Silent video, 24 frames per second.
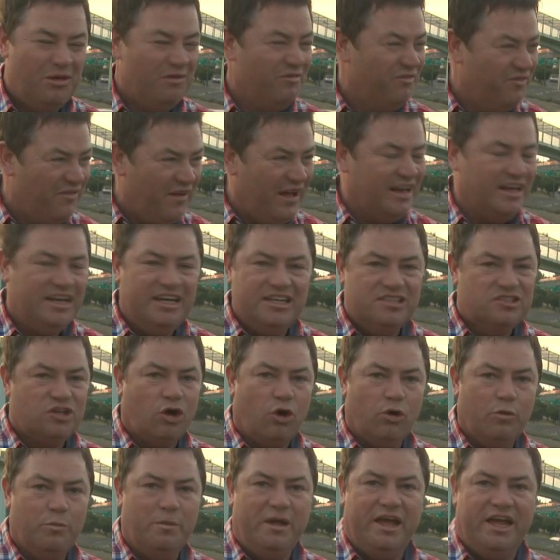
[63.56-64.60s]
In fact, he
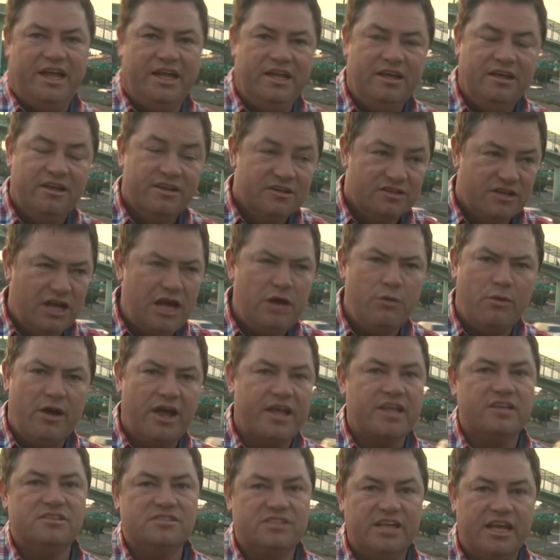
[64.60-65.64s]
told me that he
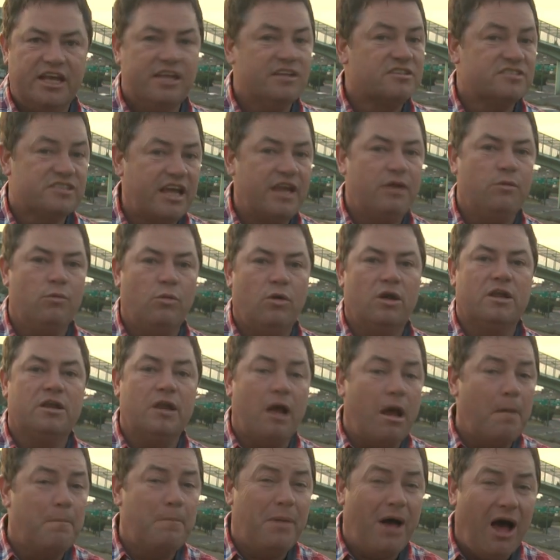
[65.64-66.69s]
reckons he could take one
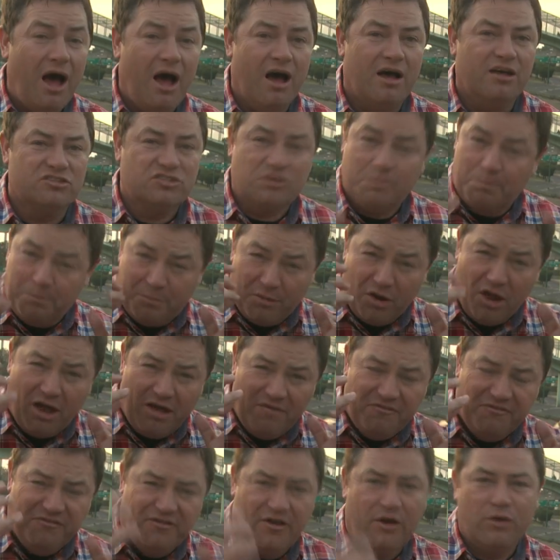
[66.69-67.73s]
apart
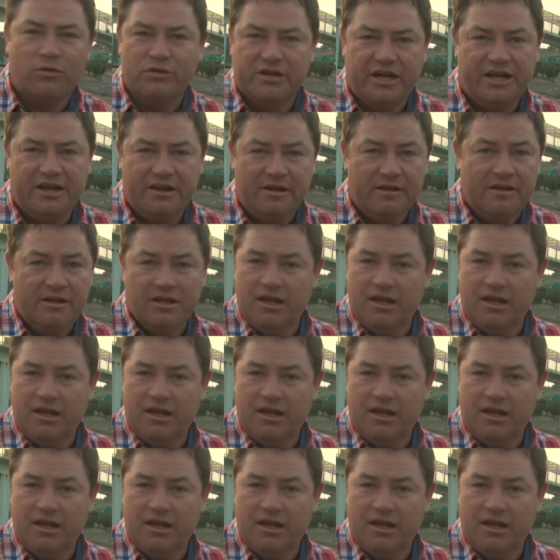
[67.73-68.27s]
blindfolded